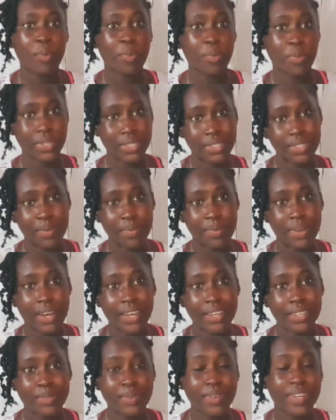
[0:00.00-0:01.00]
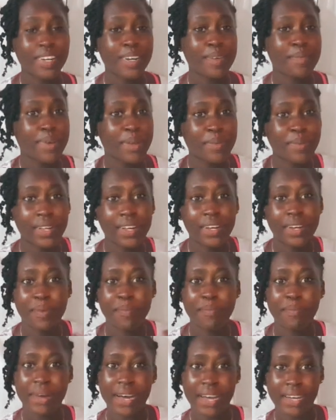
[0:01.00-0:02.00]
What's up, guys? Welcome and
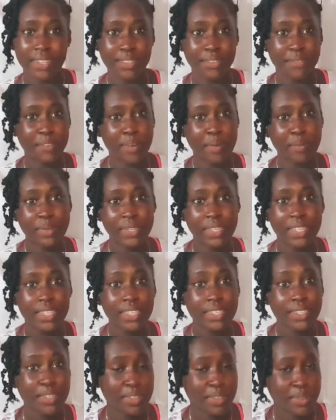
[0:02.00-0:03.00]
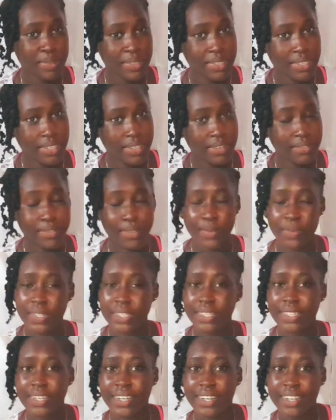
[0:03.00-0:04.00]
welcome back to Family Inclusive.
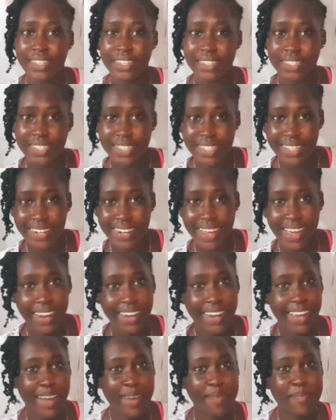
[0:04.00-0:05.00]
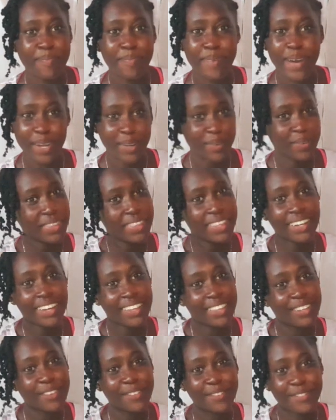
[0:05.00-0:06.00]
It's your girl Chin, and I'm back with
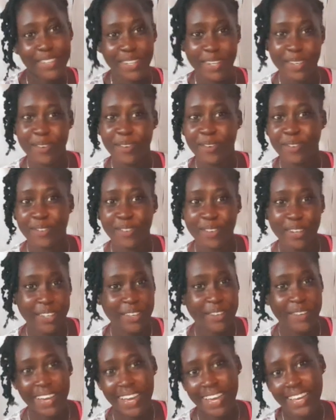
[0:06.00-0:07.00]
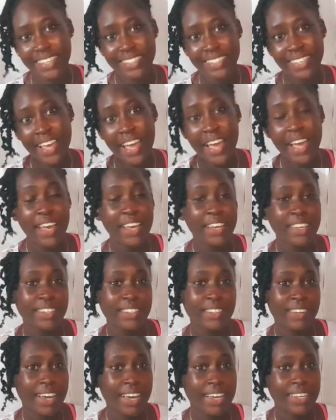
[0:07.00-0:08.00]
another video for you guys.
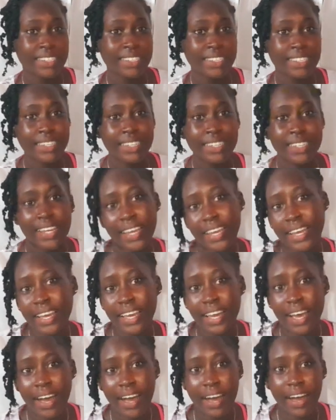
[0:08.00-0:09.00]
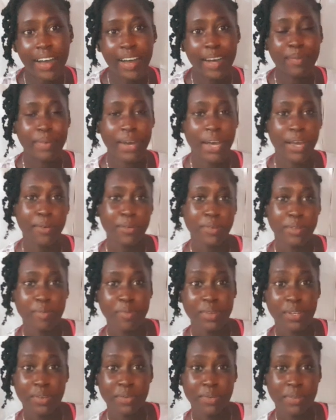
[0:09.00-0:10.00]
So guys, today I will
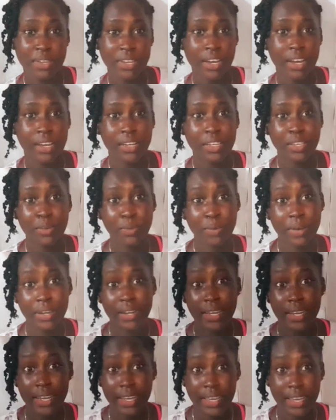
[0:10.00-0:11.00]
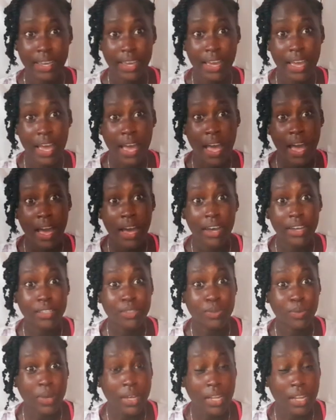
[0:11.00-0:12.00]
be doing a Q&A,
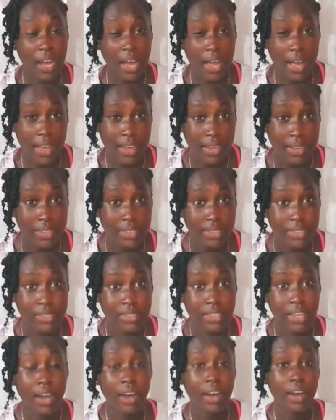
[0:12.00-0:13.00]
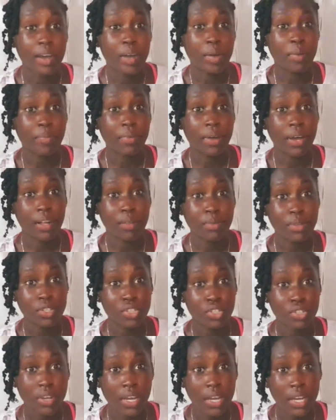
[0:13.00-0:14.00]
as well as I'll be
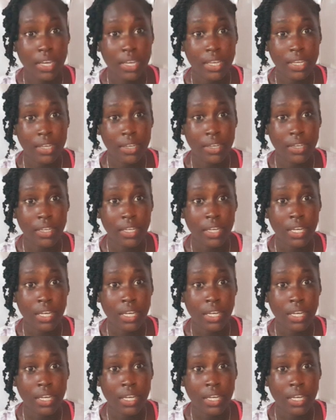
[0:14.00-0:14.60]
trying